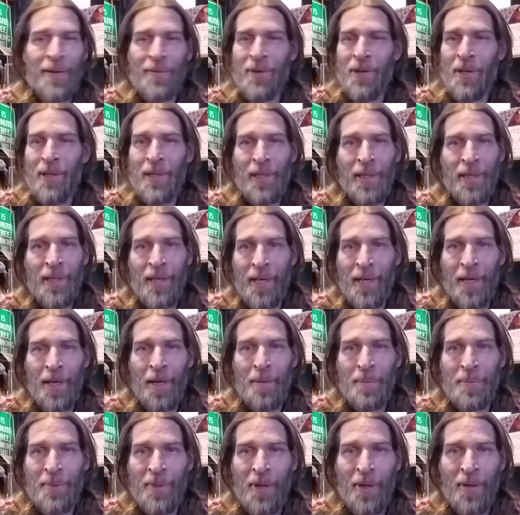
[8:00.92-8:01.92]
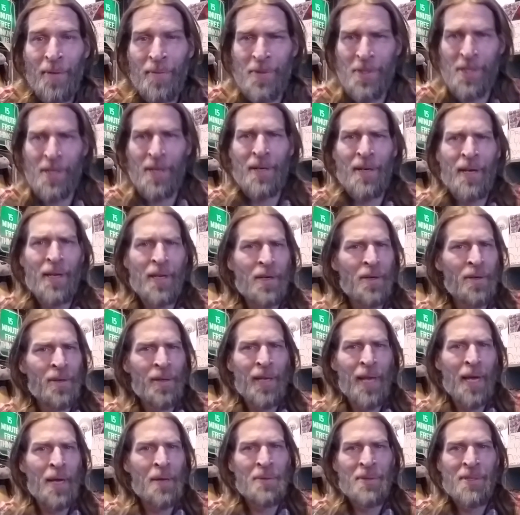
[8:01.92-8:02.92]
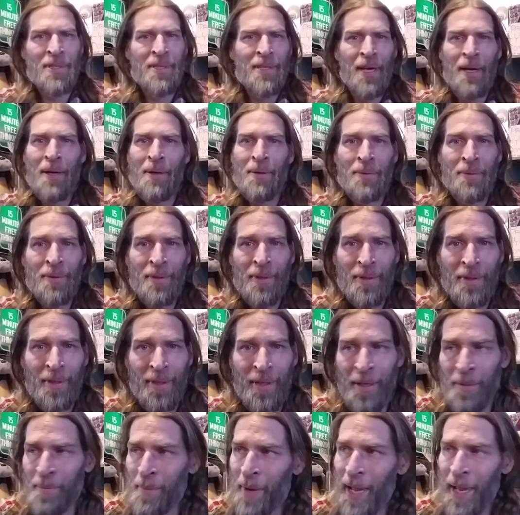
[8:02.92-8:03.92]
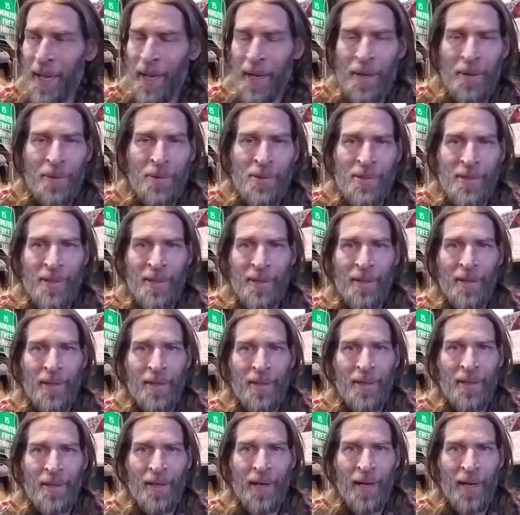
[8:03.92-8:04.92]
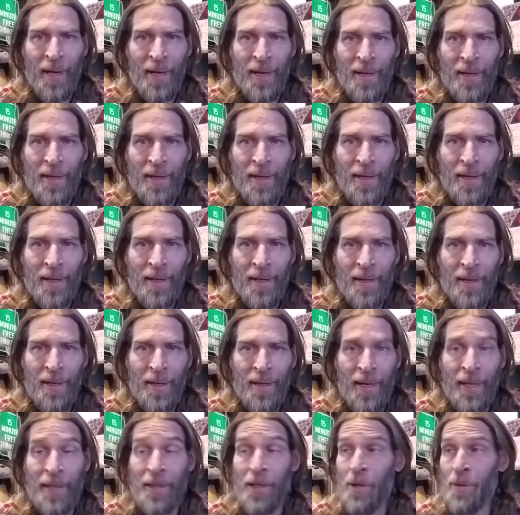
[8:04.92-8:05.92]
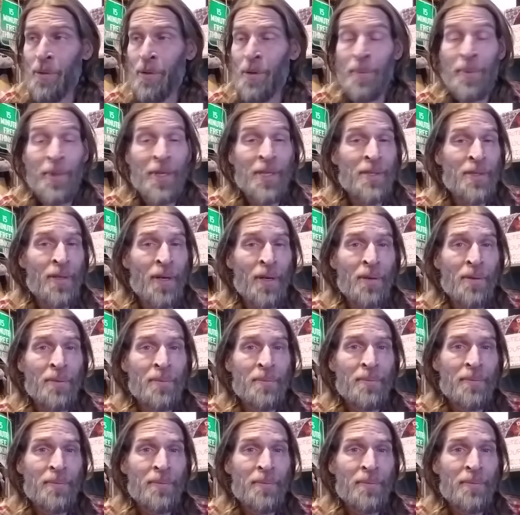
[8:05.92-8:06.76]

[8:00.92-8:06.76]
cleaning up, and all of a sudden I hear a loud sound in my house. I know nobody's home.